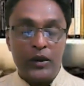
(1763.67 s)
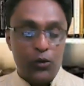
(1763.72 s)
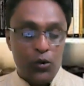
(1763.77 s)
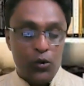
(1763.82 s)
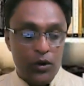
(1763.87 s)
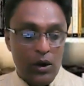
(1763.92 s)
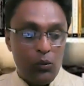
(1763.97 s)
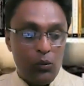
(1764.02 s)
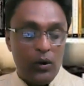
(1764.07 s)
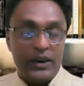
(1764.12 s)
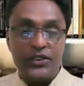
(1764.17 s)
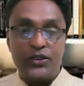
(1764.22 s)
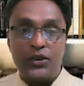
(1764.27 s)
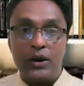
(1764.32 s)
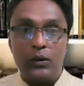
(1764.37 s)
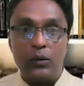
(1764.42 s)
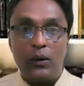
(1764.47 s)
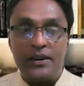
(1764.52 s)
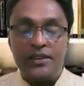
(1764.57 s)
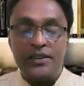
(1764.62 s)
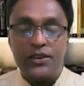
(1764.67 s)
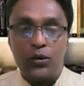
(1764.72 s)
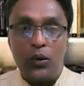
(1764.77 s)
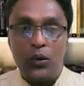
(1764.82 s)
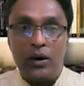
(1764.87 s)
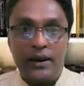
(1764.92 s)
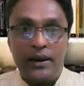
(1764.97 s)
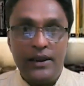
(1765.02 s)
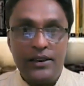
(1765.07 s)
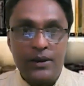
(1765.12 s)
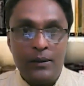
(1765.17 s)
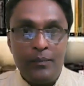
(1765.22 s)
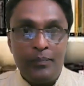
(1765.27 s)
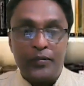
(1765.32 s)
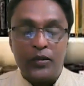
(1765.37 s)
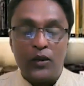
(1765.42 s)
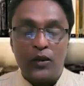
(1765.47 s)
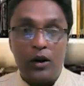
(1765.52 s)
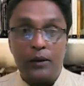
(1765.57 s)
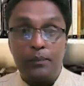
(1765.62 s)
Today, what is required in this world is
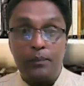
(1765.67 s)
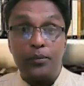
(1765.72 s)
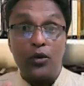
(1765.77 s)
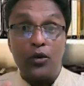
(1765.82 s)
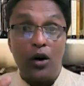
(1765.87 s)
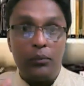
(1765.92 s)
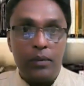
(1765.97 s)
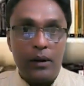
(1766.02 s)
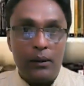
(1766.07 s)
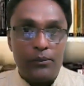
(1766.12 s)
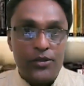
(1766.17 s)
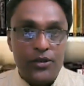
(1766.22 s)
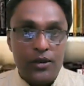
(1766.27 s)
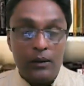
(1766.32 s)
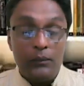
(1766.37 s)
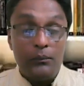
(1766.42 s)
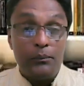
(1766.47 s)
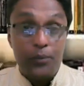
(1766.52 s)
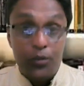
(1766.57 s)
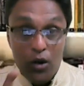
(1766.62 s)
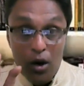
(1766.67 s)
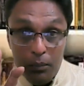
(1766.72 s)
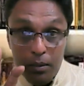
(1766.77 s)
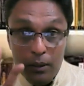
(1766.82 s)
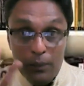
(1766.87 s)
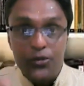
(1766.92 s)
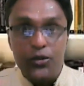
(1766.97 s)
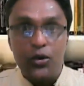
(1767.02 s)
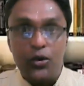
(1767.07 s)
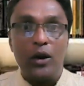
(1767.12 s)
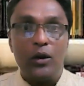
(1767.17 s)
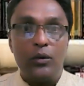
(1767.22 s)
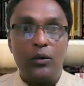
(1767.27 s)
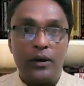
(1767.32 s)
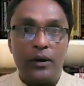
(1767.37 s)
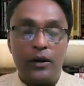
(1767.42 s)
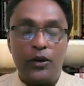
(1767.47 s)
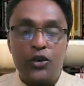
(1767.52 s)
not problems, problem solver.